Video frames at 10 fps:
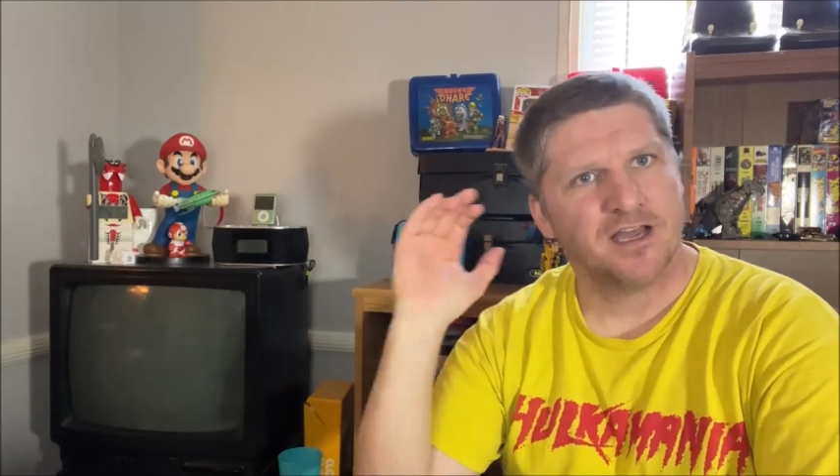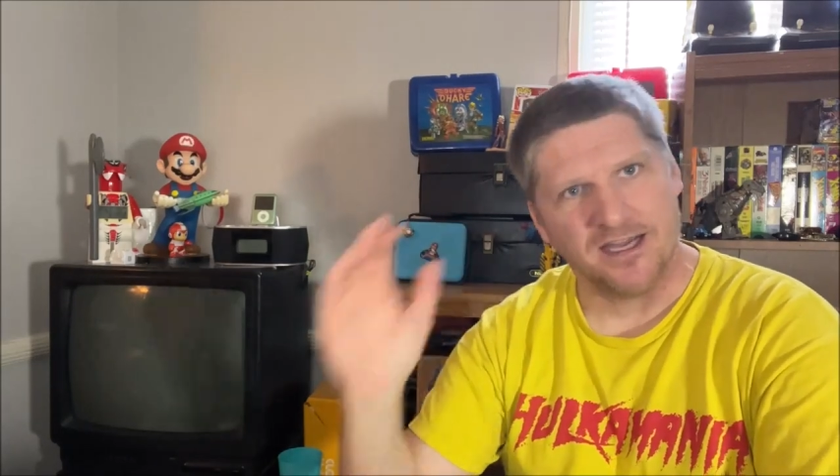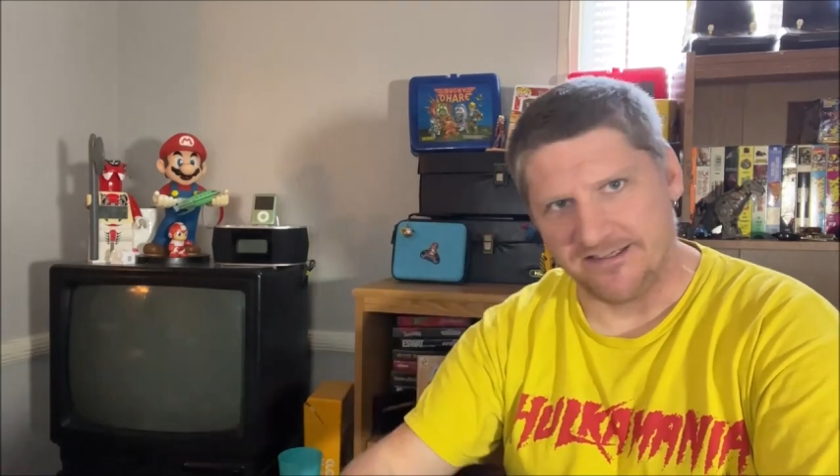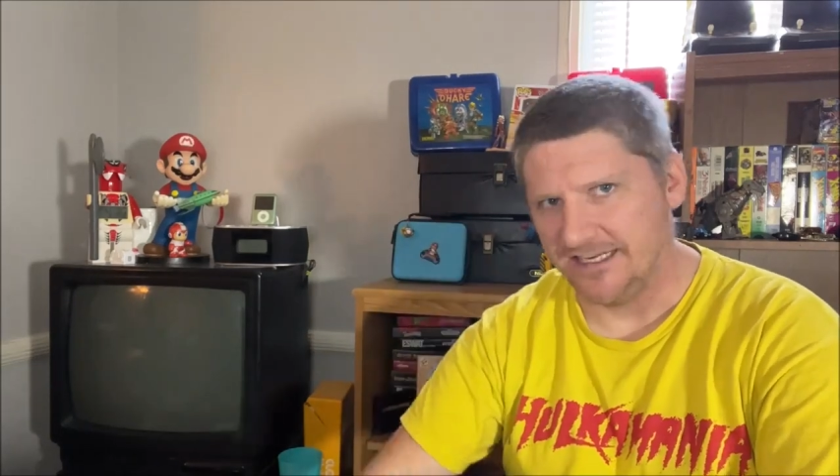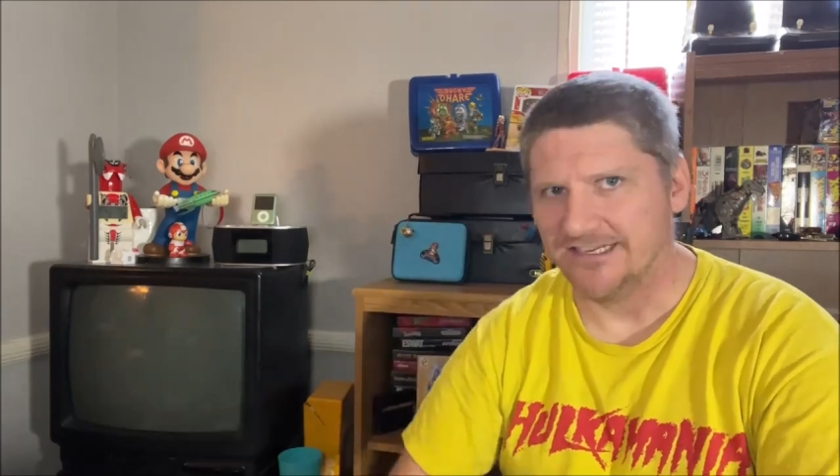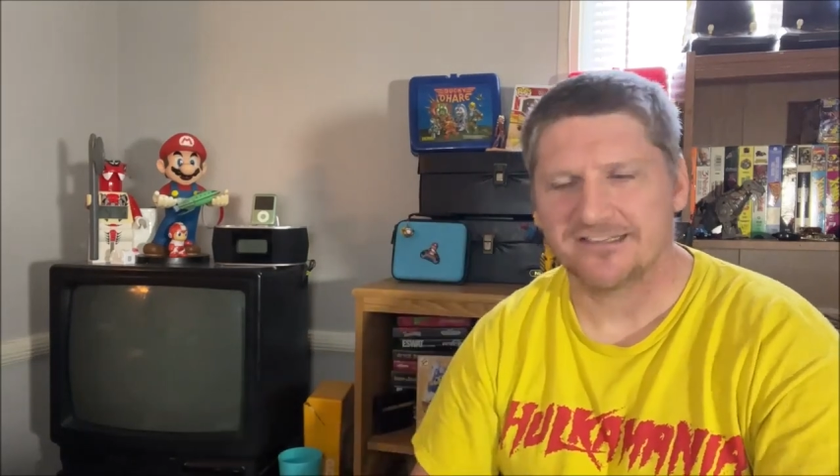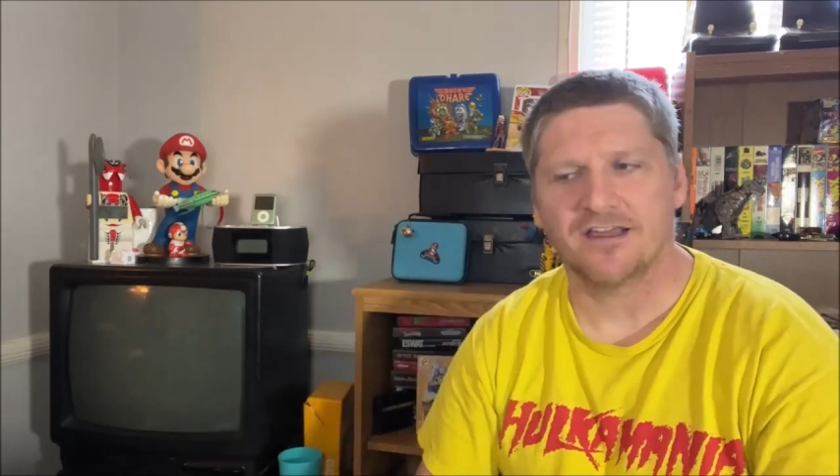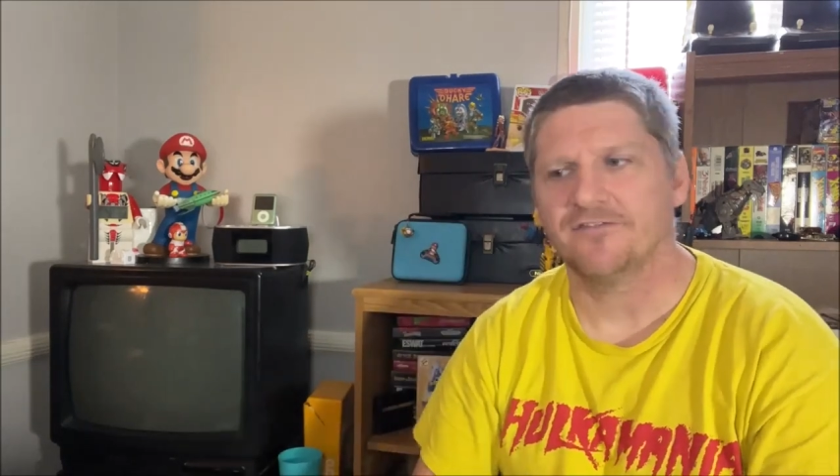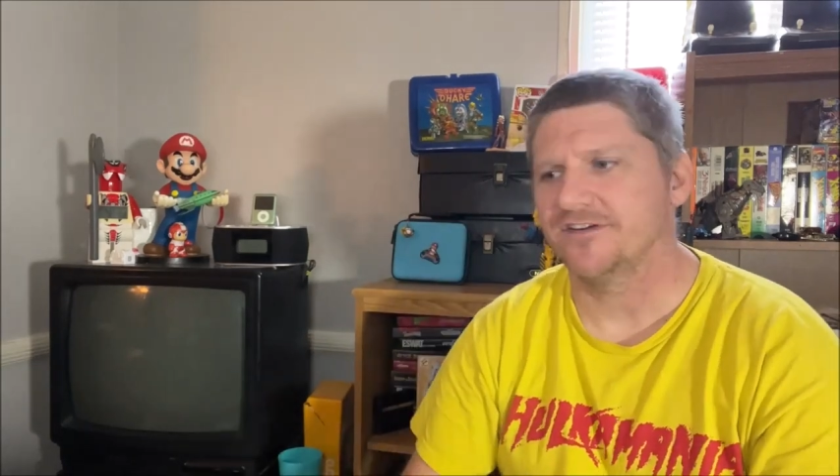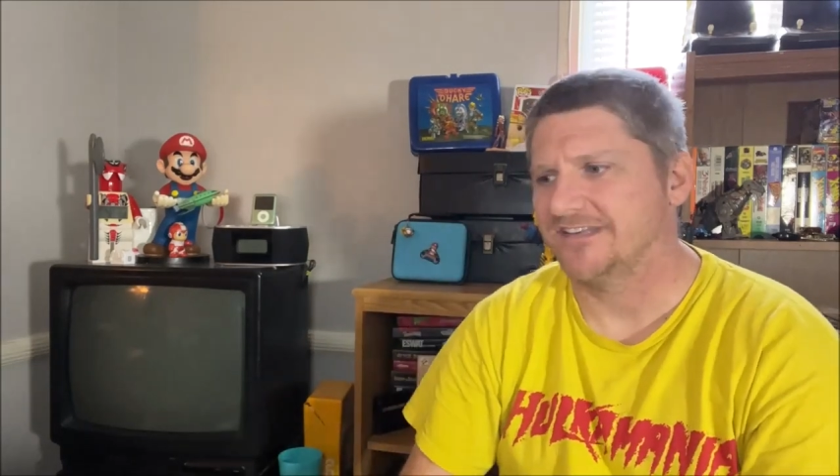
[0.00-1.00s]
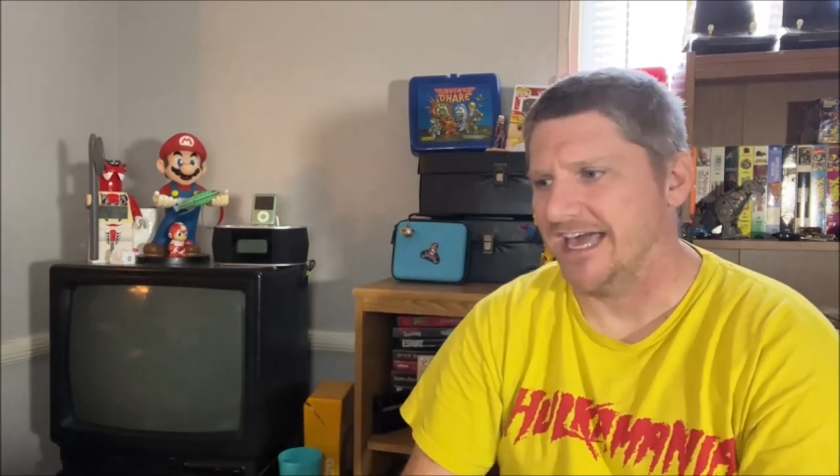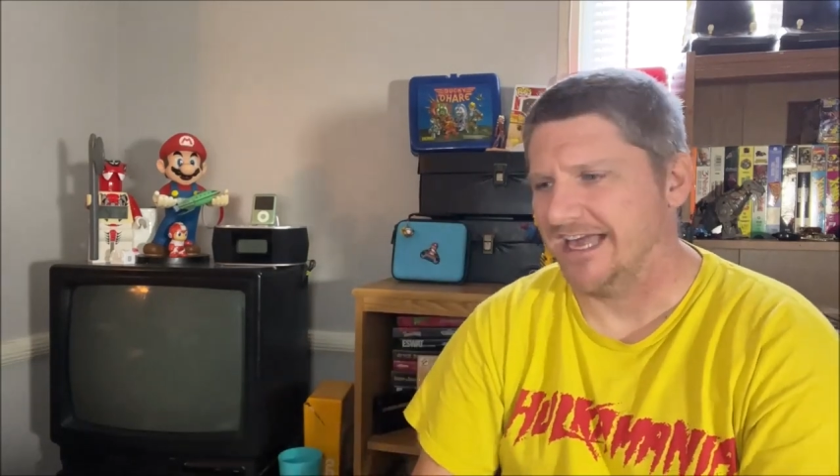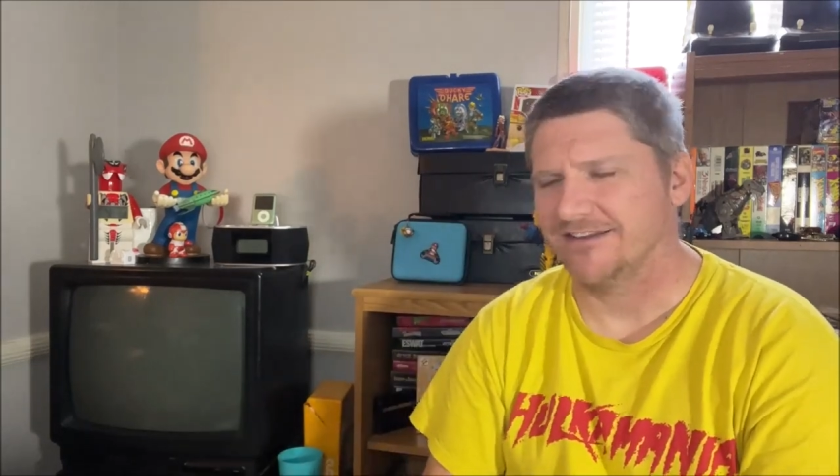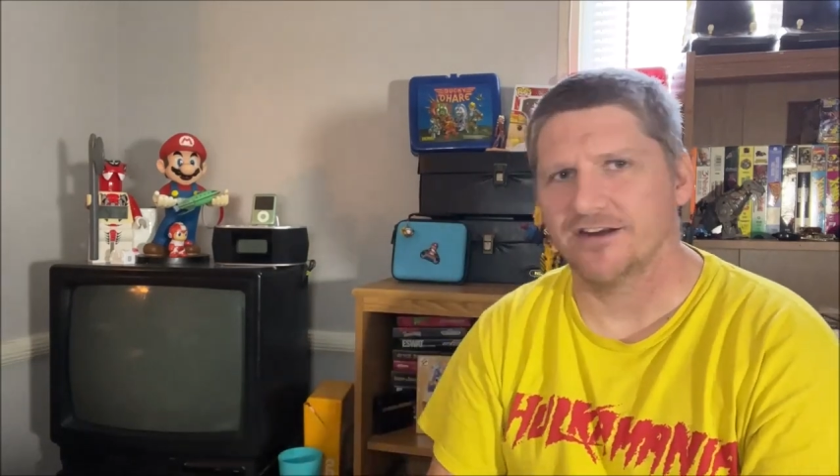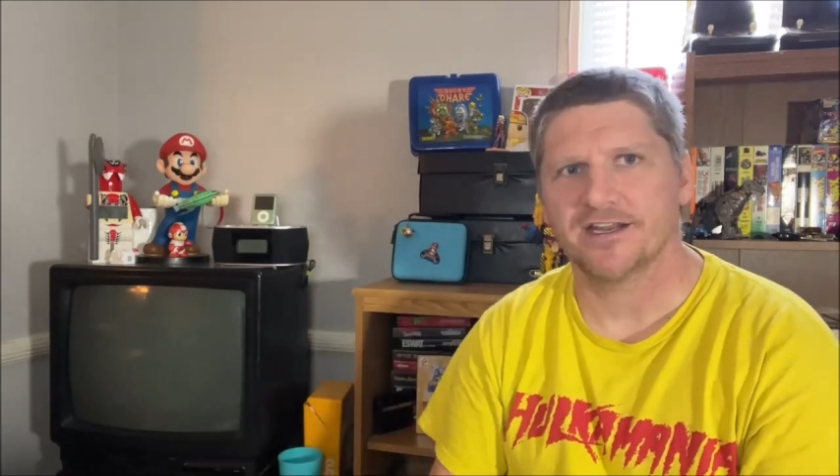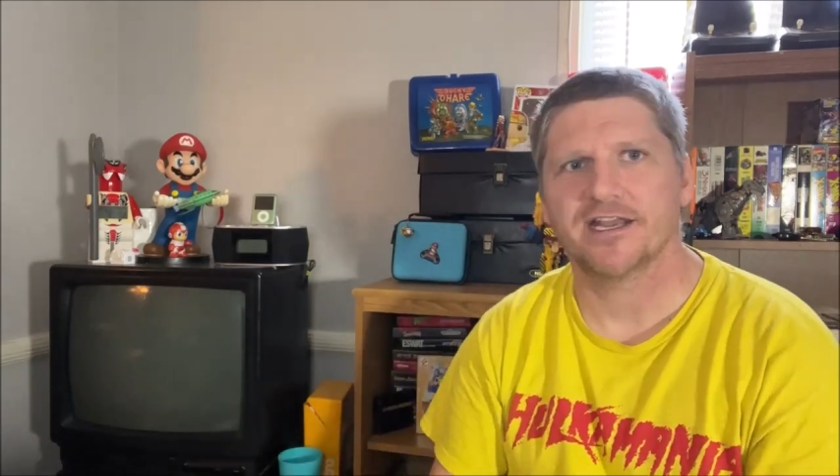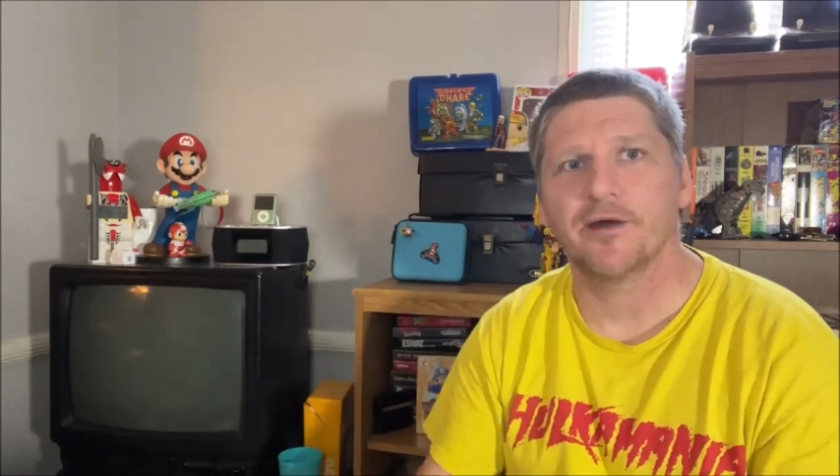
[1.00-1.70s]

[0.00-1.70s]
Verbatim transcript: Adidas stuff with tags on it.